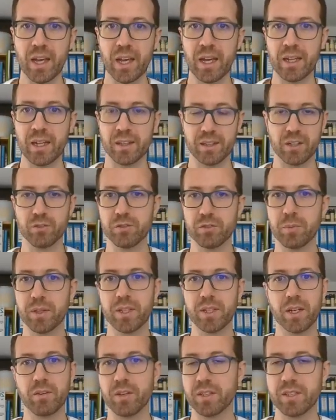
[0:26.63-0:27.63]
And those
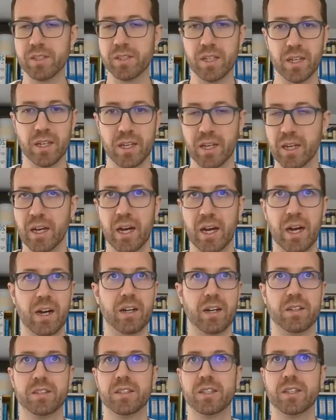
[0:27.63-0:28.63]
materials
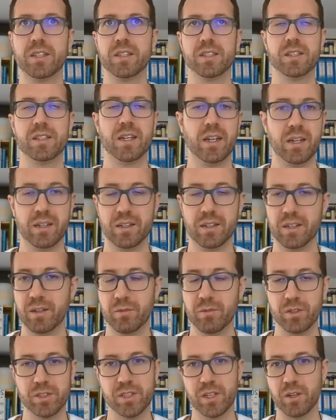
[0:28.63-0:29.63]
are since I
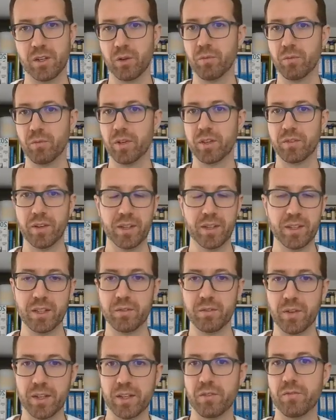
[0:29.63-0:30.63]
would say over
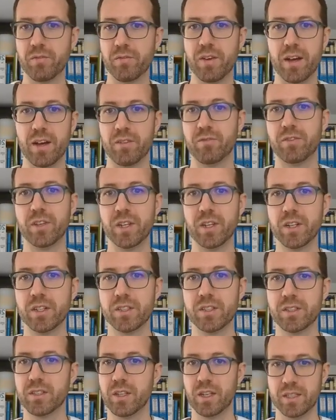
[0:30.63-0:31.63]
20-25 years